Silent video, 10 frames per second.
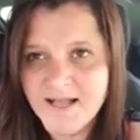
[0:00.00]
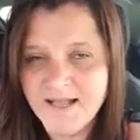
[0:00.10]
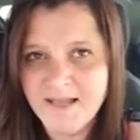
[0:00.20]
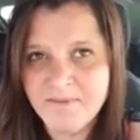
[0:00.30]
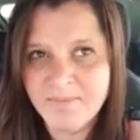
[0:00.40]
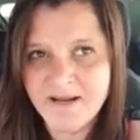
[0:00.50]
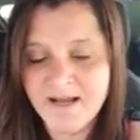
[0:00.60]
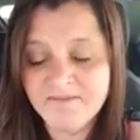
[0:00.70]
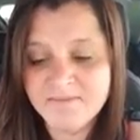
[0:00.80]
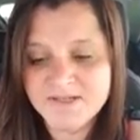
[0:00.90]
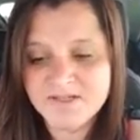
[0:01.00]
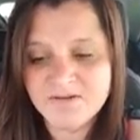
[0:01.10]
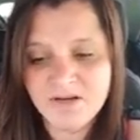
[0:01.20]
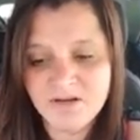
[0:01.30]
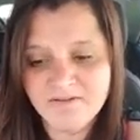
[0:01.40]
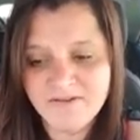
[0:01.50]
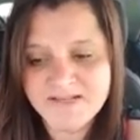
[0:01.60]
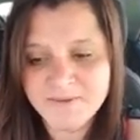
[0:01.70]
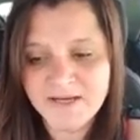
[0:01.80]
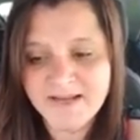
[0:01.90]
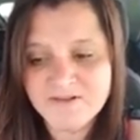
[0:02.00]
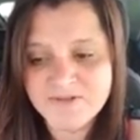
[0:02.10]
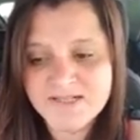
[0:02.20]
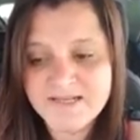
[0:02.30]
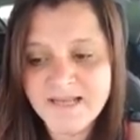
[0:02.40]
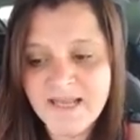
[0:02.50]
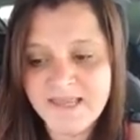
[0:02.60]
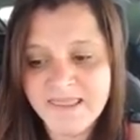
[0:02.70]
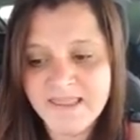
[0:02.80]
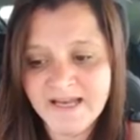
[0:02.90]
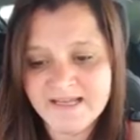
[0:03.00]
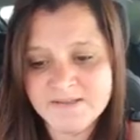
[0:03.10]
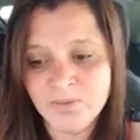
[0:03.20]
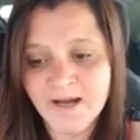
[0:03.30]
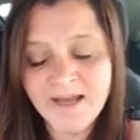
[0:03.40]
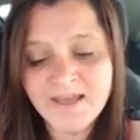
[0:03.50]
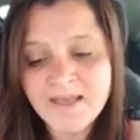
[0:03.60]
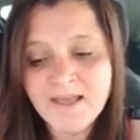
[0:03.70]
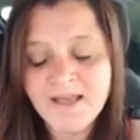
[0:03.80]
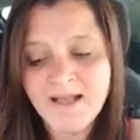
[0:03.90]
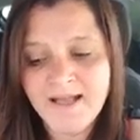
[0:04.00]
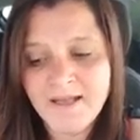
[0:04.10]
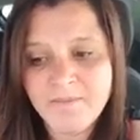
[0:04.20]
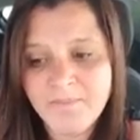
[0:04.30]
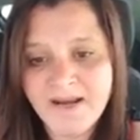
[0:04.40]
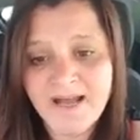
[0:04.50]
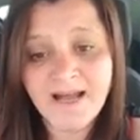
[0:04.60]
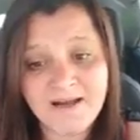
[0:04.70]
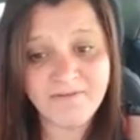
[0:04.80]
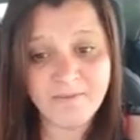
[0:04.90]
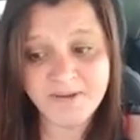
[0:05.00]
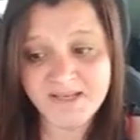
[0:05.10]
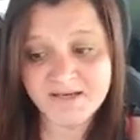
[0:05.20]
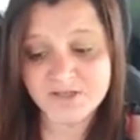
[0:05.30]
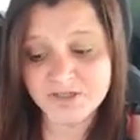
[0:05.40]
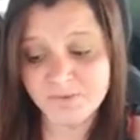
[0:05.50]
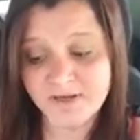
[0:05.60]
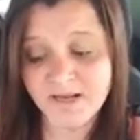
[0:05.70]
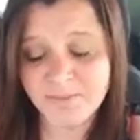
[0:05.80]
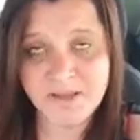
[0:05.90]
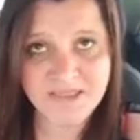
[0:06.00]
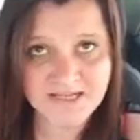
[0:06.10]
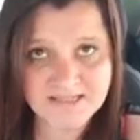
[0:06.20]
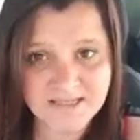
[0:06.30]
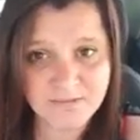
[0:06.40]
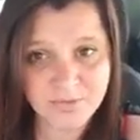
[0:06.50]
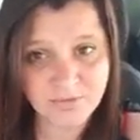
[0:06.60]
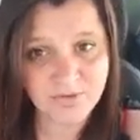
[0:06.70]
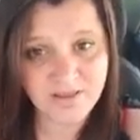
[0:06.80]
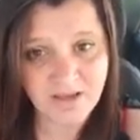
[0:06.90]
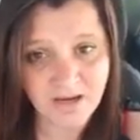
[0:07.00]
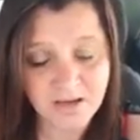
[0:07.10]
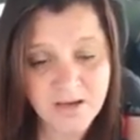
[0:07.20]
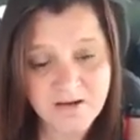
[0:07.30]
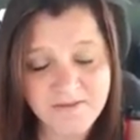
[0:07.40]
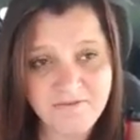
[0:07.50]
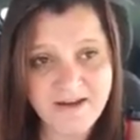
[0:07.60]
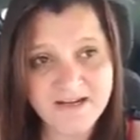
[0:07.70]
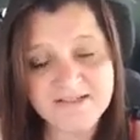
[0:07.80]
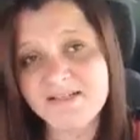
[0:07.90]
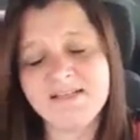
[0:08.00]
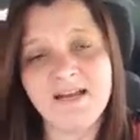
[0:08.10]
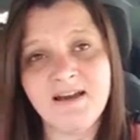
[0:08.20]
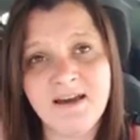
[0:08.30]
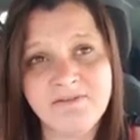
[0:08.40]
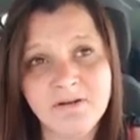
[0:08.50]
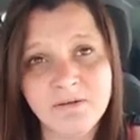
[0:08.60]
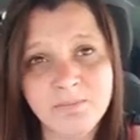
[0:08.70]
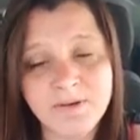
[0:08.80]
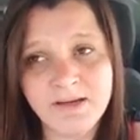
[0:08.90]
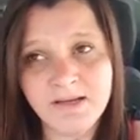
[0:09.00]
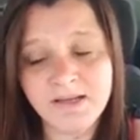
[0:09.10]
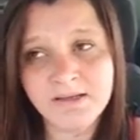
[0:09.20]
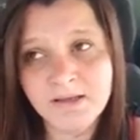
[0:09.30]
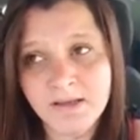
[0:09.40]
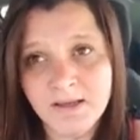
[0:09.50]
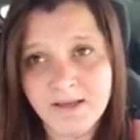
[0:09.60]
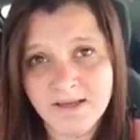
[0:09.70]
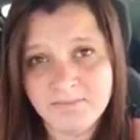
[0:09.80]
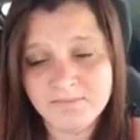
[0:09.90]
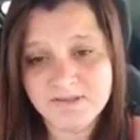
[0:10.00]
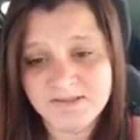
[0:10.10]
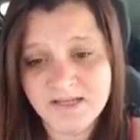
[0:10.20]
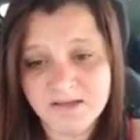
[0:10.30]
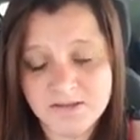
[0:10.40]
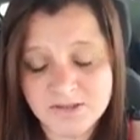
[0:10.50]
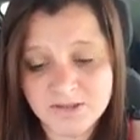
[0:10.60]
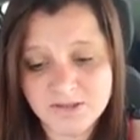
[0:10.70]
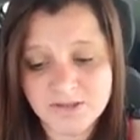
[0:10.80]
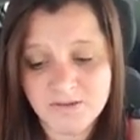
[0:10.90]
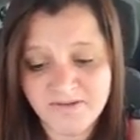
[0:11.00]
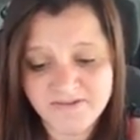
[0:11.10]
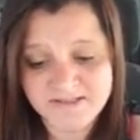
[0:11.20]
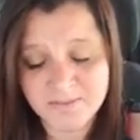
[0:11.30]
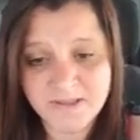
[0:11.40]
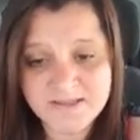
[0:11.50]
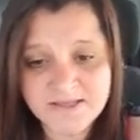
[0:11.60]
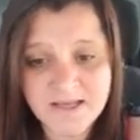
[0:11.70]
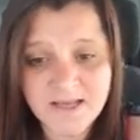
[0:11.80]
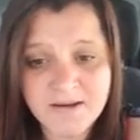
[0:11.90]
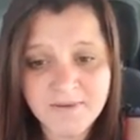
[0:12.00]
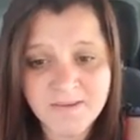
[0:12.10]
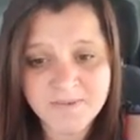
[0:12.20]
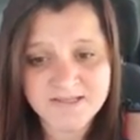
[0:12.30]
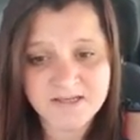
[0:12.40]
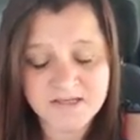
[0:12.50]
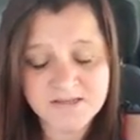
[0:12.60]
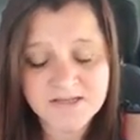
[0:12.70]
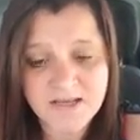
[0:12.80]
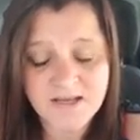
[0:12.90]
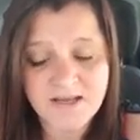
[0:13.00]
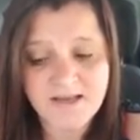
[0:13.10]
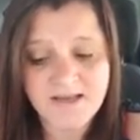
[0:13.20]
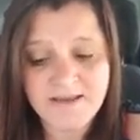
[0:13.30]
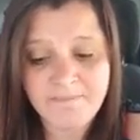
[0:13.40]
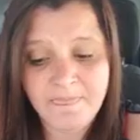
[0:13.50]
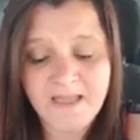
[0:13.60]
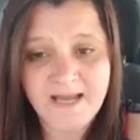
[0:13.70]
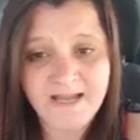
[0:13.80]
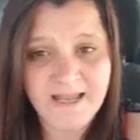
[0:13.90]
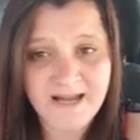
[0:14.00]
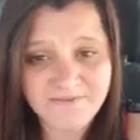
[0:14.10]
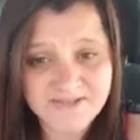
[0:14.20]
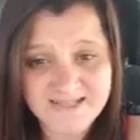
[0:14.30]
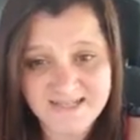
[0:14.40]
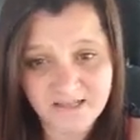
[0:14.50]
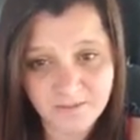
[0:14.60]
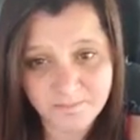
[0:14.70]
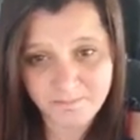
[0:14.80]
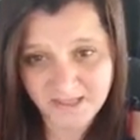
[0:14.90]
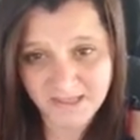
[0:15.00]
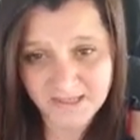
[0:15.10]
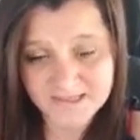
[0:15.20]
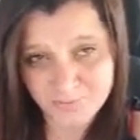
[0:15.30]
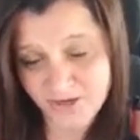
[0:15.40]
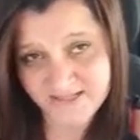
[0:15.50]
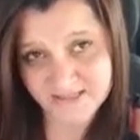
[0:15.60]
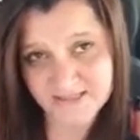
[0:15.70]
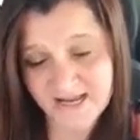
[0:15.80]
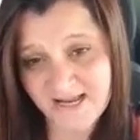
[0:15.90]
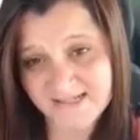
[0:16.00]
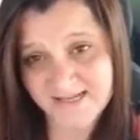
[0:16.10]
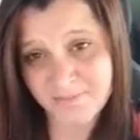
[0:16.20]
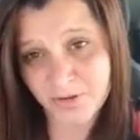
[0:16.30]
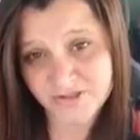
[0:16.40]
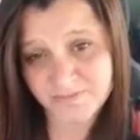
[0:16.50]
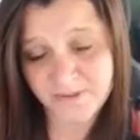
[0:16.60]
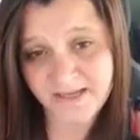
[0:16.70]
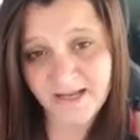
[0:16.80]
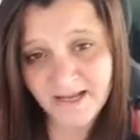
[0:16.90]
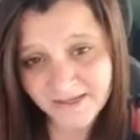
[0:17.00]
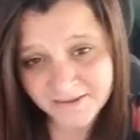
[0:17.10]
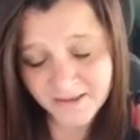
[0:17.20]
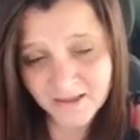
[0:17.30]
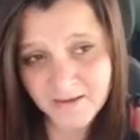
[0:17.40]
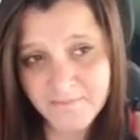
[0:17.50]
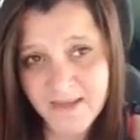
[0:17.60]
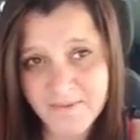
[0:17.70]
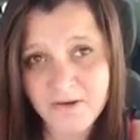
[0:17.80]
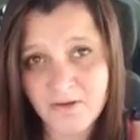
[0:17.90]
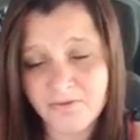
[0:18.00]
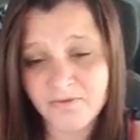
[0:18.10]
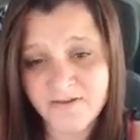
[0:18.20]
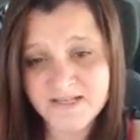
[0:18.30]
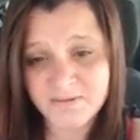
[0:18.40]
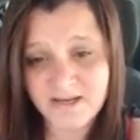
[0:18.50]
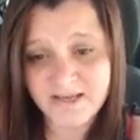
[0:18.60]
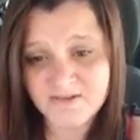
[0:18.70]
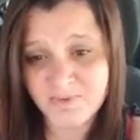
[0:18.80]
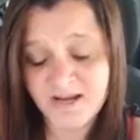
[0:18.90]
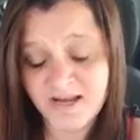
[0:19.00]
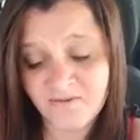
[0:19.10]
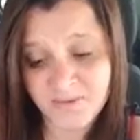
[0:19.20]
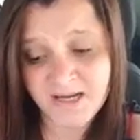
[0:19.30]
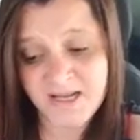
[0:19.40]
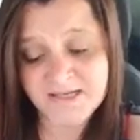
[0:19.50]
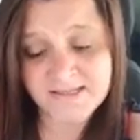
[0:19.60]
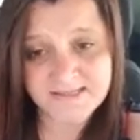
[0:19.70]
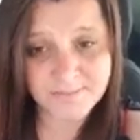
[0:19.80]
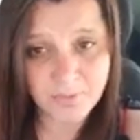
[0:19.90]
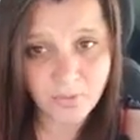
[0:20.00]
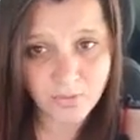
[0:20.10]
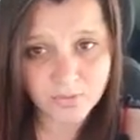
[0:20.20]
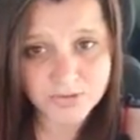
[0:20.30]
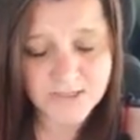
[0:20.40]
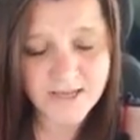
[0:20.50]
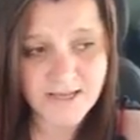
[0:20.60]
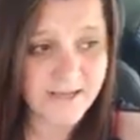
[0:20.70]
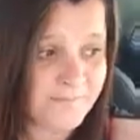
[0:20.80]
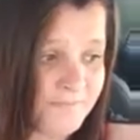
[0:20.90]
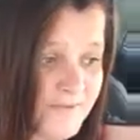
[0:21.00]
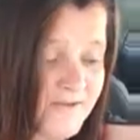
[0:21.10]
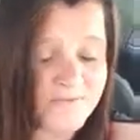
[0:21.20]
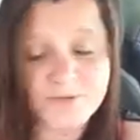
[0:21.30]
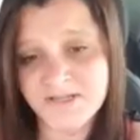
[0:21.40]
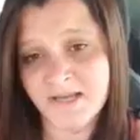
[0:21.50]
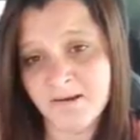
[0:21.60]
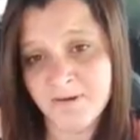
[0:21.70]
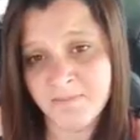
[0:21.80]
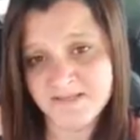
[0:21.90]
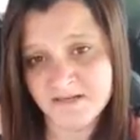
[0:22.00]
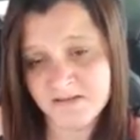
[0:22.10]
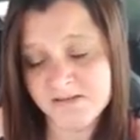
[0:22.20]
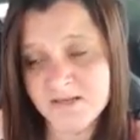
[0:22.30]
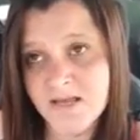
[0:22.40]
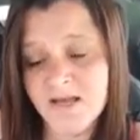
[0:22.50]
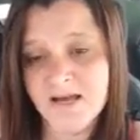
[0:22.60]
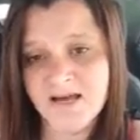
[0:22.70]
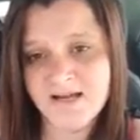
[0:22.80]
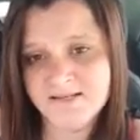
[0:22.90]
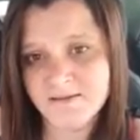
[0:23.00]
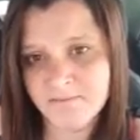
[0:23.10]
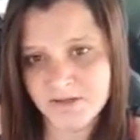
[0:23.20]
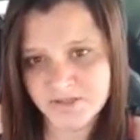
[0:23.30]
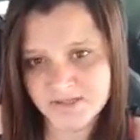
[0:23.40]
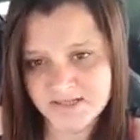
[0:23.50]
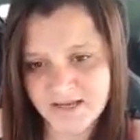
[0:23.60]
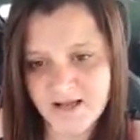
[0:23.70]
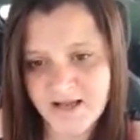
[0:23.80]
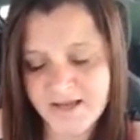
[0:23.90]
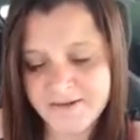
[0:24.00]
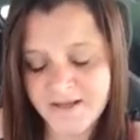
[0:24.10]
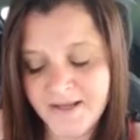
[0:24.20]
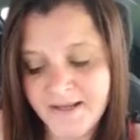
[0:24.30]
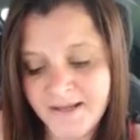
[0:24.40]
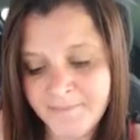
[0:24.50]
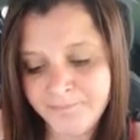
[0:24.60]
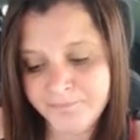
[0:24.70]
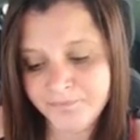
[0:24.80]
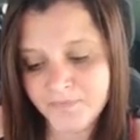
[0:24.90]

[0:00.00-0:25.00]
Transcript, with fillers: um, but I haven't been doing a lot of Facebook Lives recently, and that is why. Um, but I have been showing up, and that's the important thing. The fact is that I haven't completely um, ditched my visibility in my business. Um, I have still been as present as I possibly can, maybe not through Facebook Lives, but I have been here to support um, everybody in my business as much as I can um,